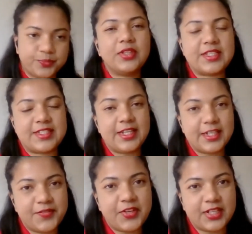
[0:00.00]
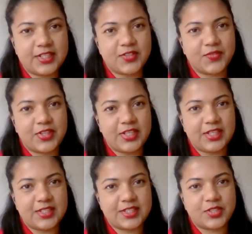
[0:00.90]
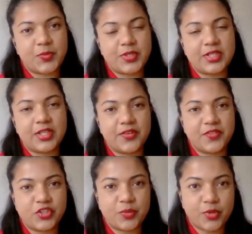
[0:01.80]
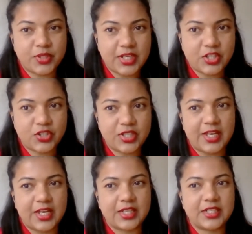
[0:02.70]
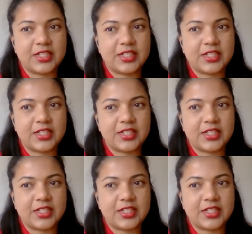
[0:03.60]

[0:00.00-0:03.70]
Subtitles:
The significance of these, especially the Refugee Protection Act,